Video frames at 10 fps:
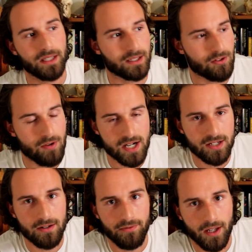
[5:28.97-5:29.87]
like a
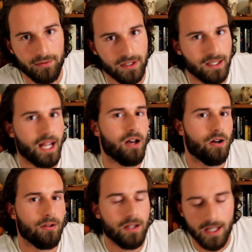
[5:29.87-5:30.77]
question of heaven and
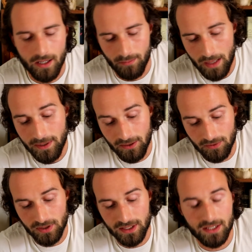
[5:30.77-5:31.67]
hell. Maybe it
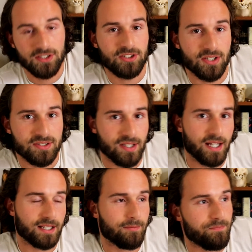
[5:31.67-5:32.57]
really is just
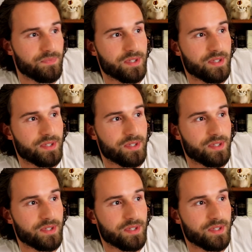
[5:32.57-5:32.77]
like,